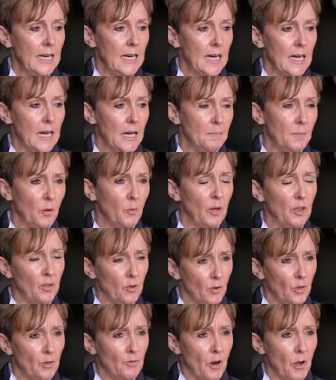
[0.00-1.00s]
Um, but we
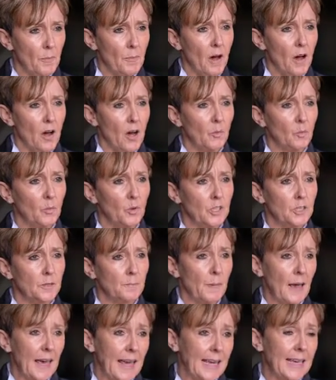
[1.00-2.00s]
thought the robot arm would
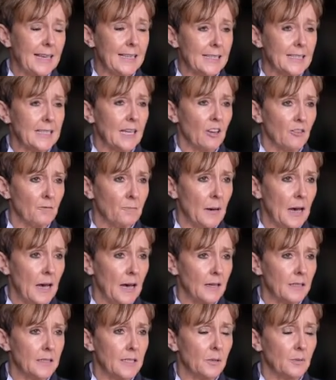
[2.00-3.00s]
pay itself
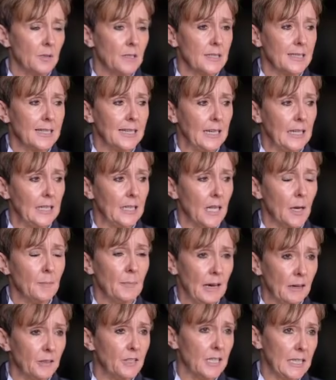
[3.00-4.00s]
back to us in
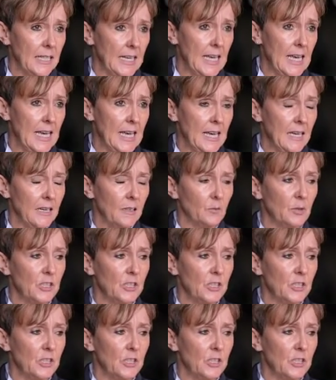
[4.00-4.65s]
about a year,